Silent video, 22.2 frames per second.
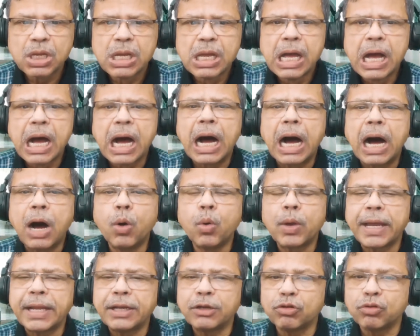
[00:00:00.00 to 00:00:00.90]
How
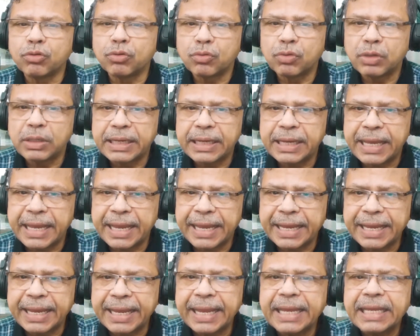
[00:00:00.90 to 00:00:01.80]
can you
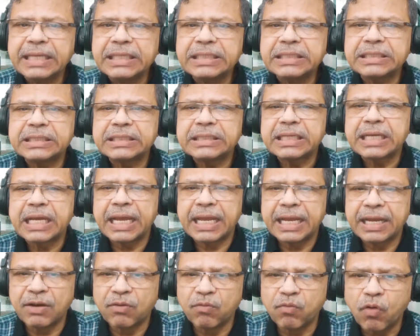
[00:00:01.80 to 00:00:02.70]
engage,
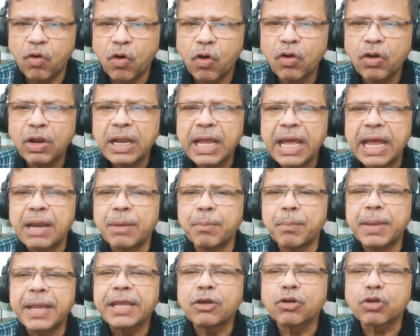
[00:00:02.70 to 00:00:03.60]
involve, and
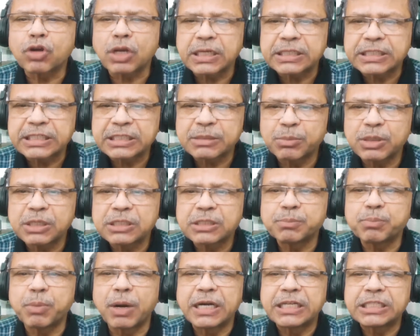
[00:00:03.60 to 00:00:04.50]
make your customers
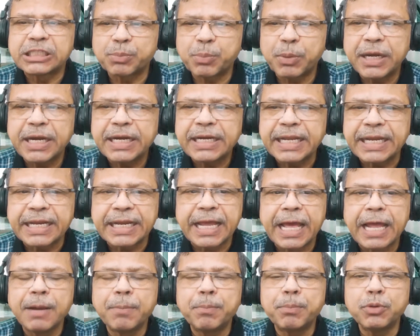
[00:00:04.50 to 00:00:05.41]
participate and
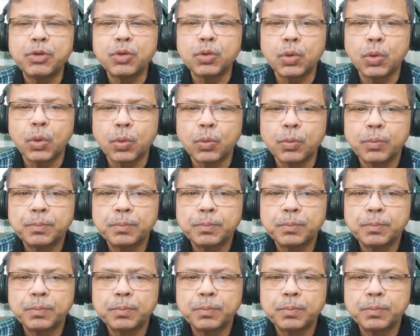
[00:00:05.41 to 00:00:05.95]
help you grow?